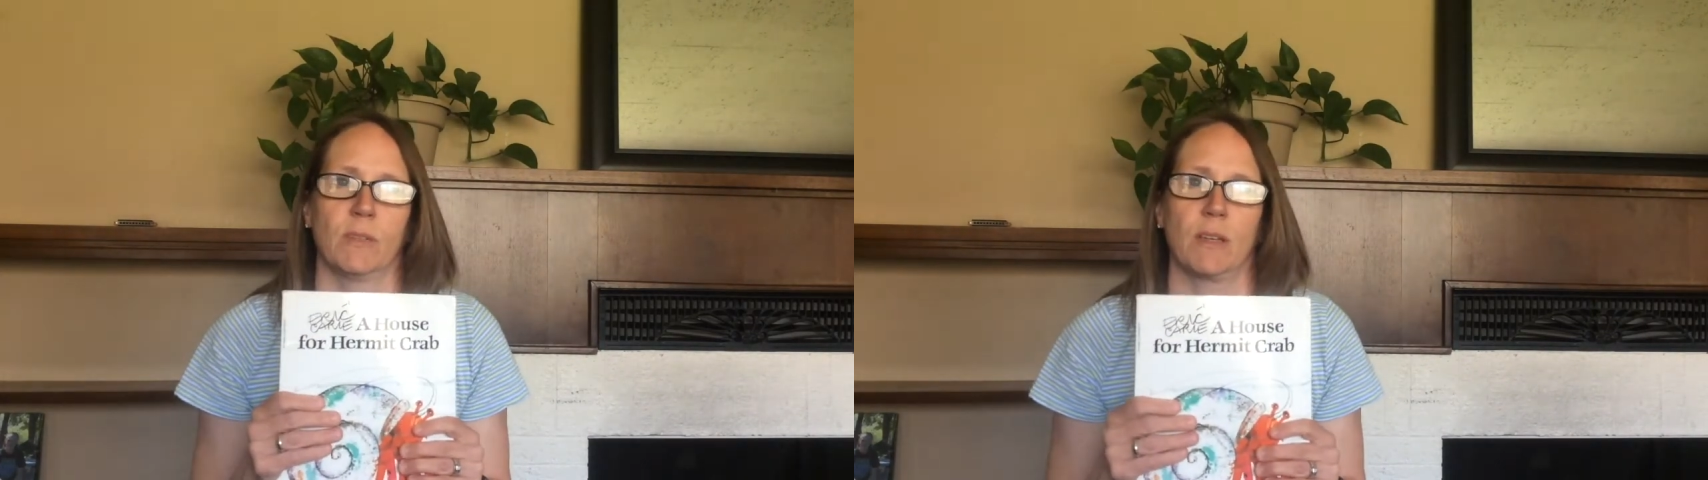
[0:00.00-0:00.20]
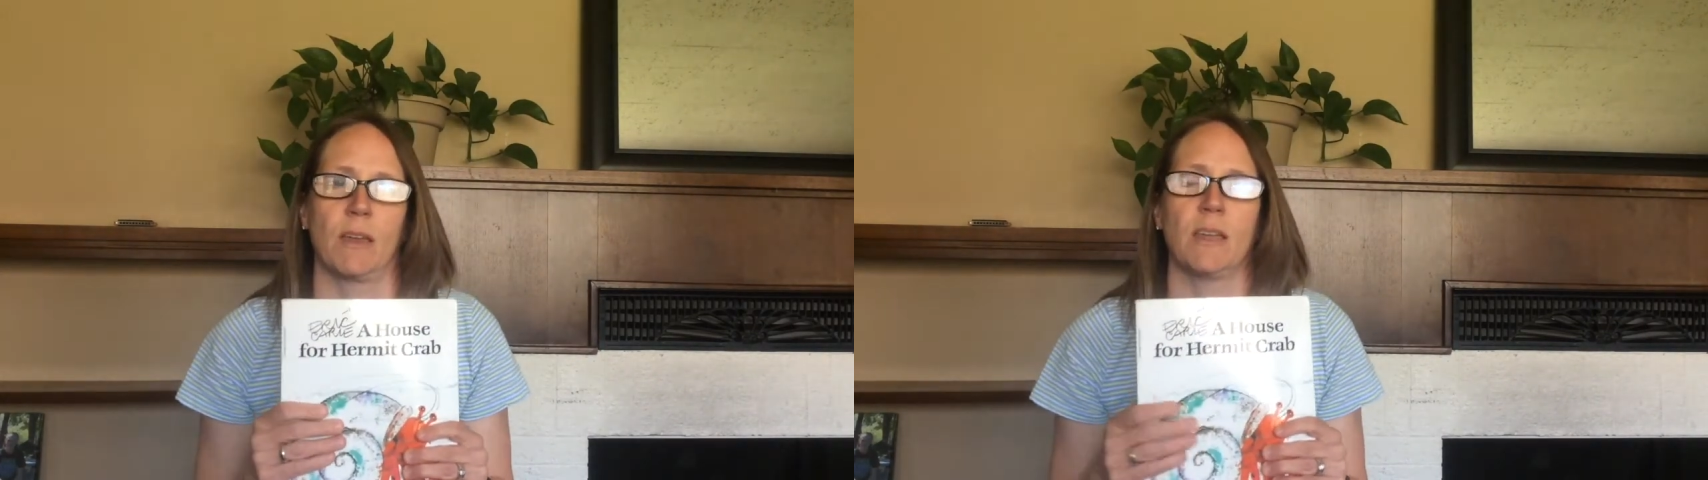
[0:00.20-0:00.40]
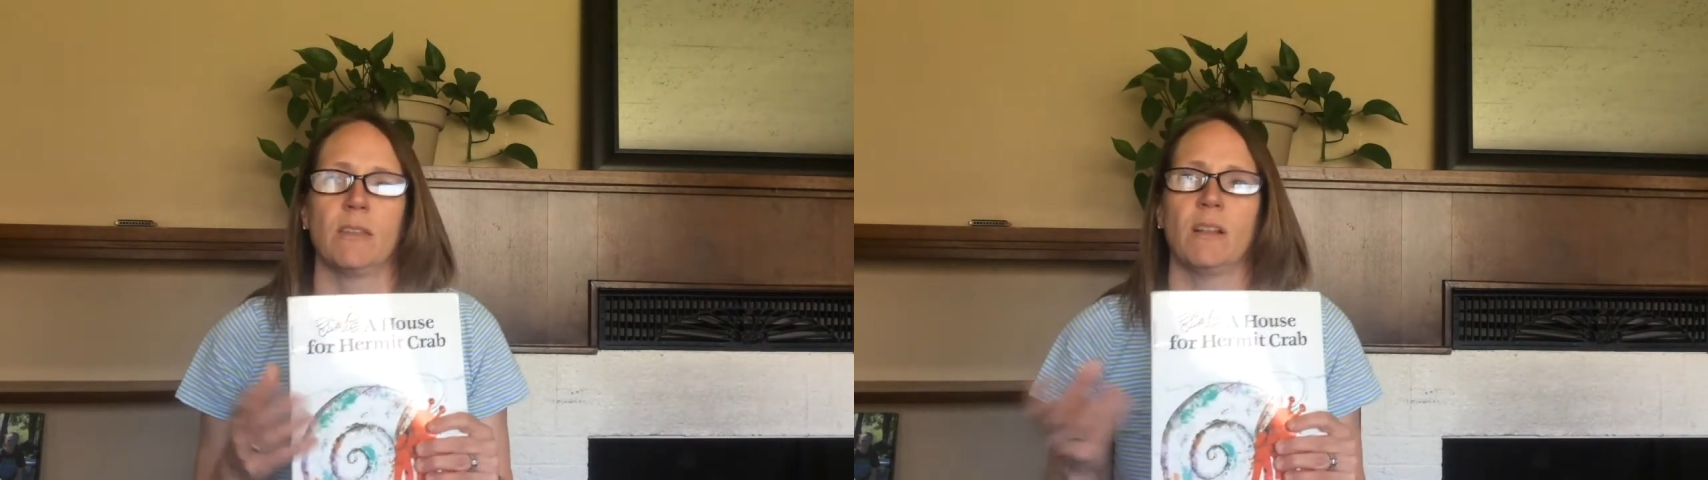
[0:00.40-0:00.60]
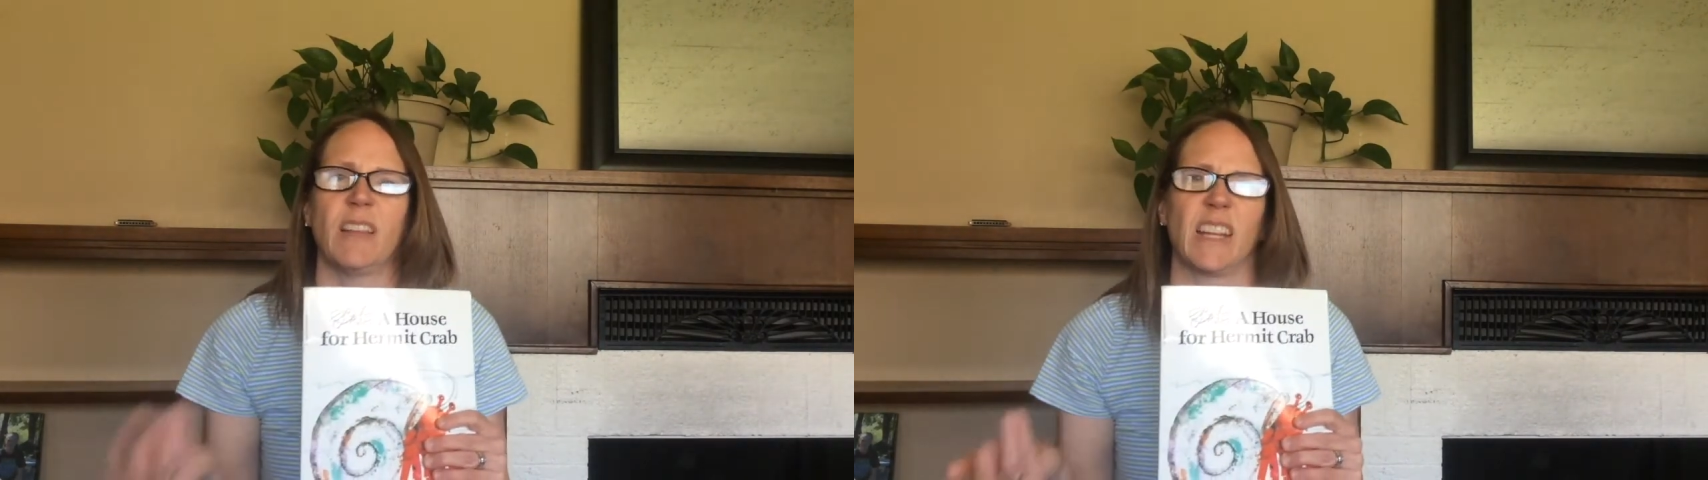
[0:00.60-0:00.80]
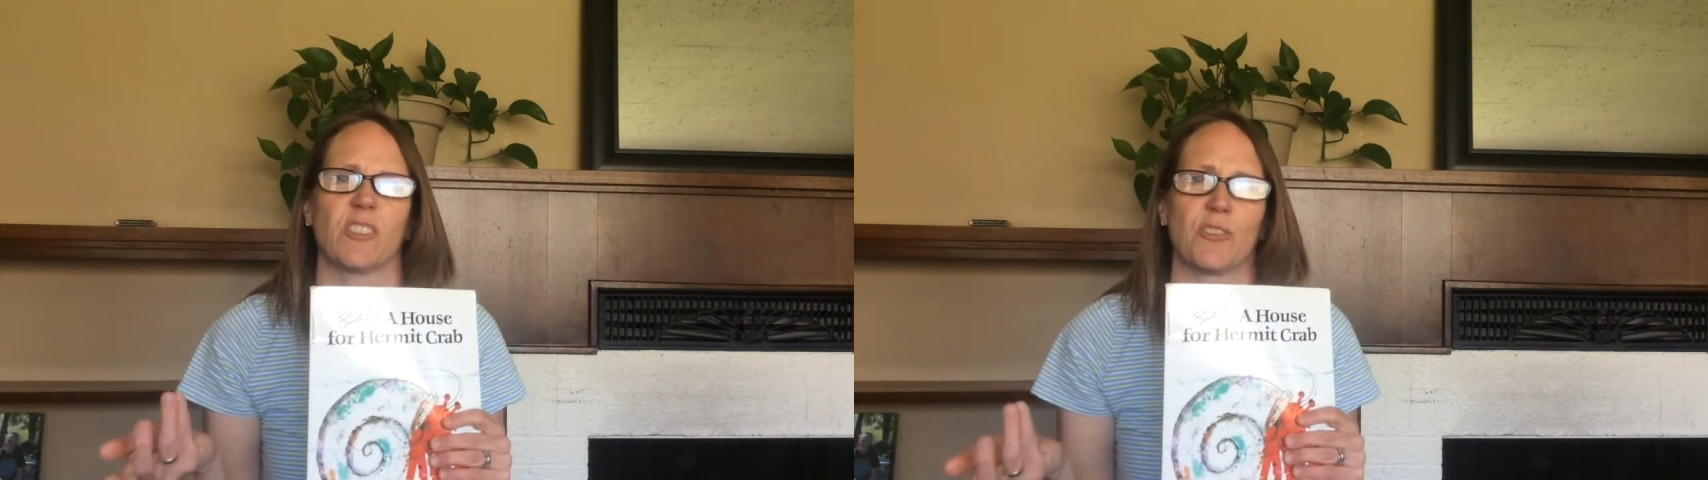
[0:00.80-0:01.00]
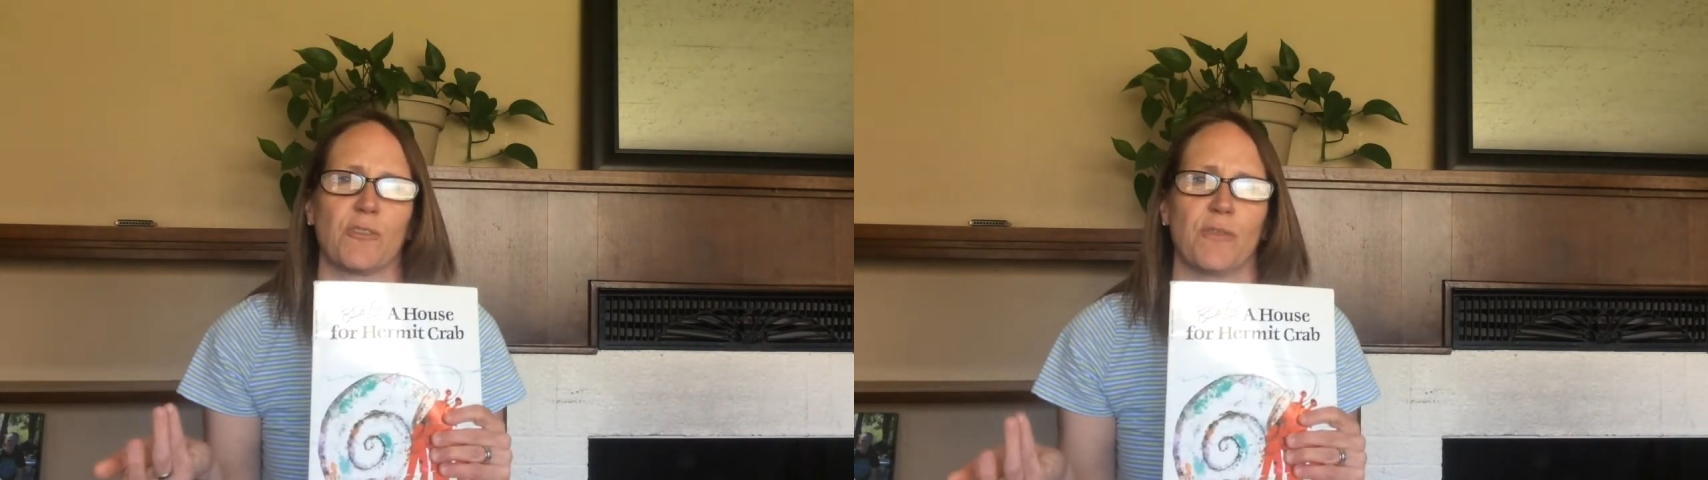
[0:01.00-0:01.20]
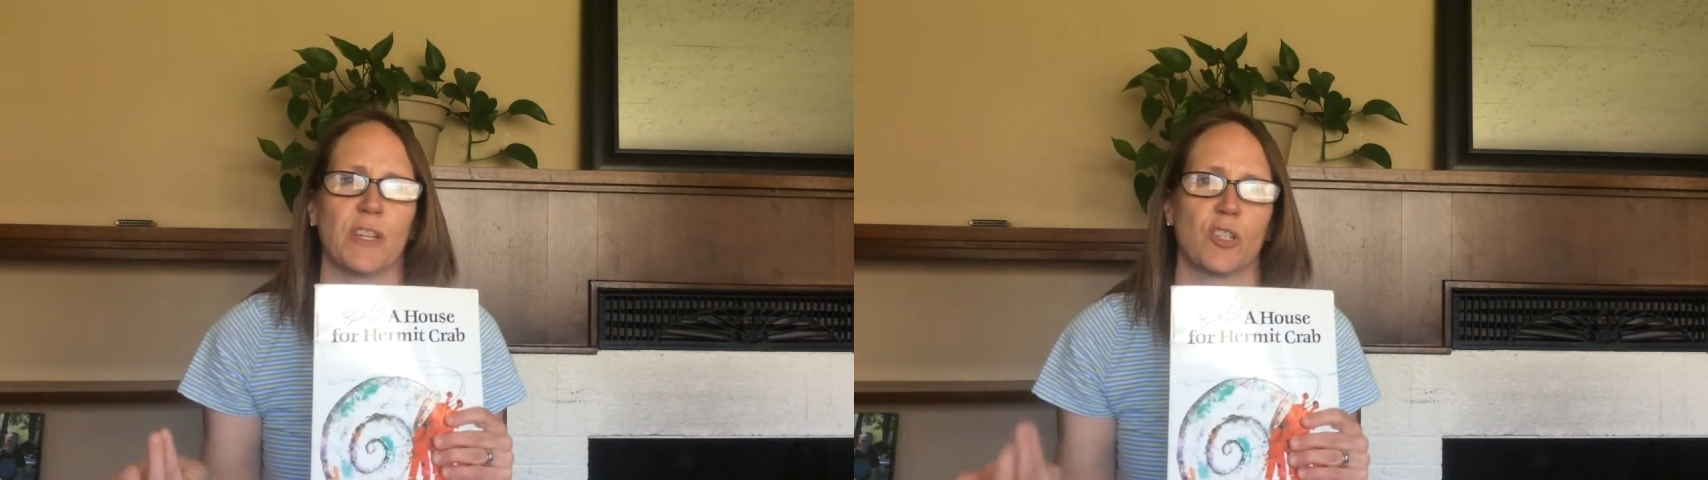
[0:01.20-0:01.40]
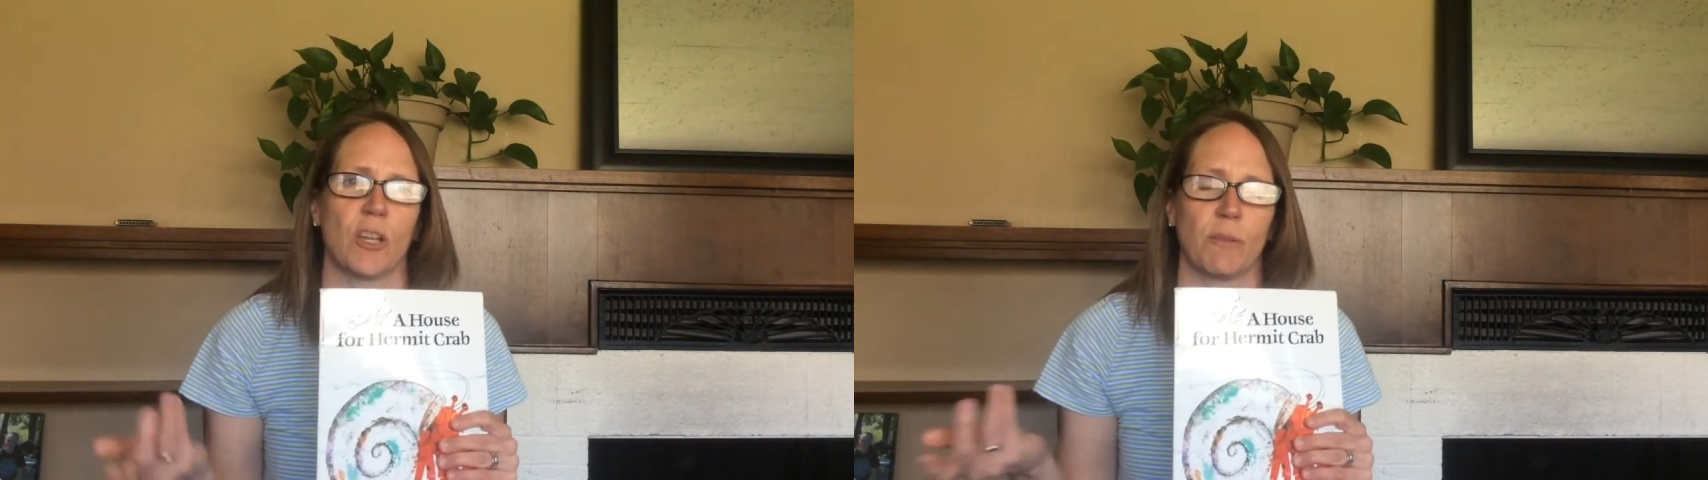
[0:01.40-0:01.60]
Okay, and the
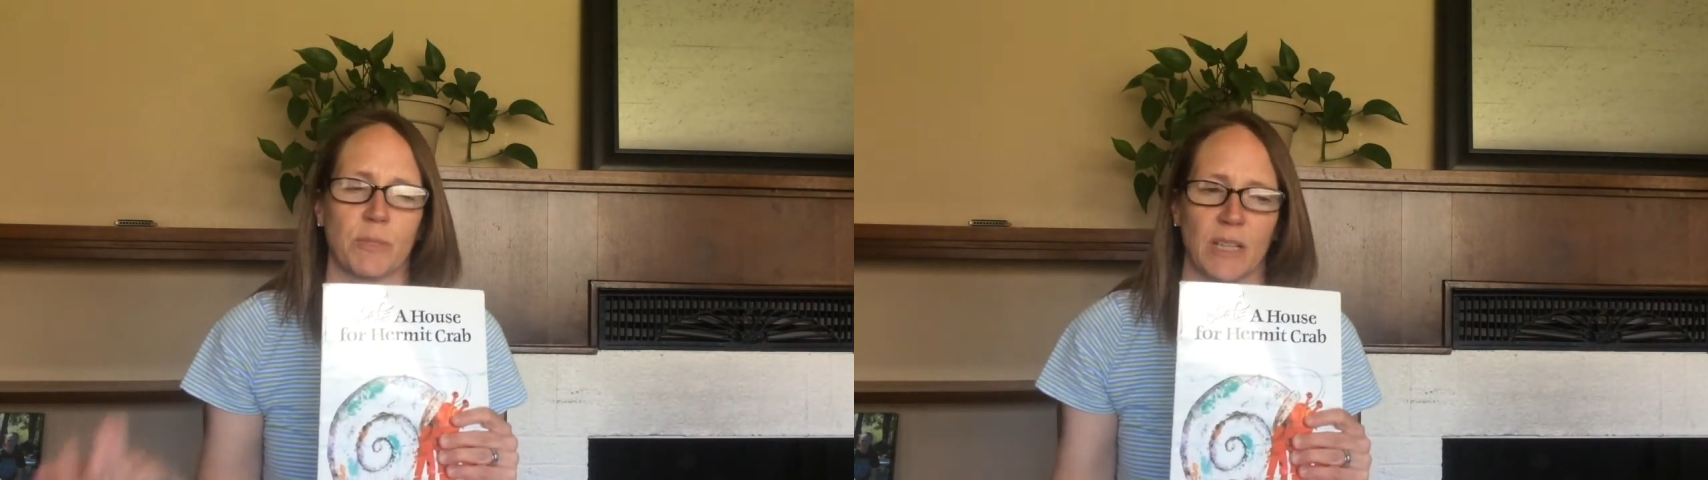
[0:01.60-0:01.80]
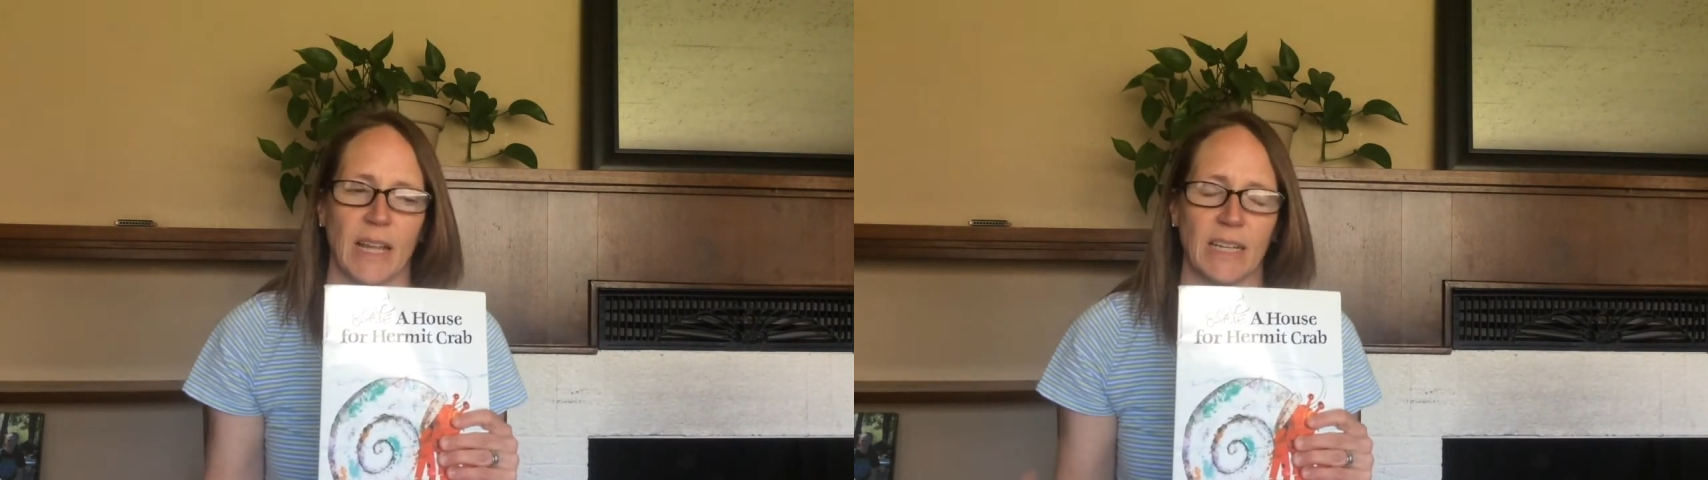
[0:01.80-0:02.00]
lanternfish helped light